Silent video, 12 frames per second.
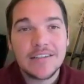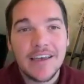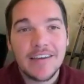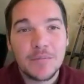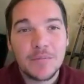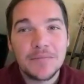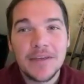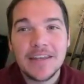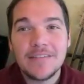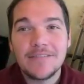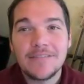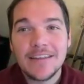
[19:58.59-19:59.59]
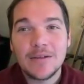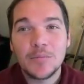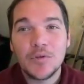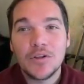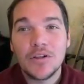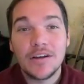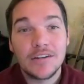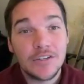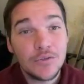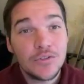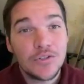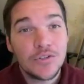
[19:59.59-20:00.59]
have been made available on
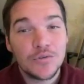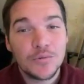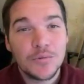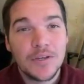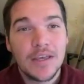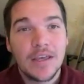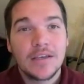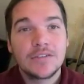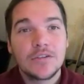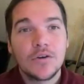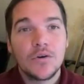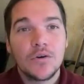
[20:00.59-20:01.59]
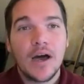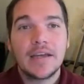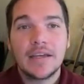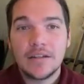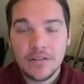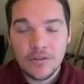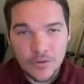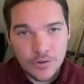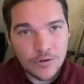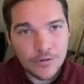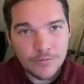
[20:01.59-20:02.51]
YouTube. So I can learn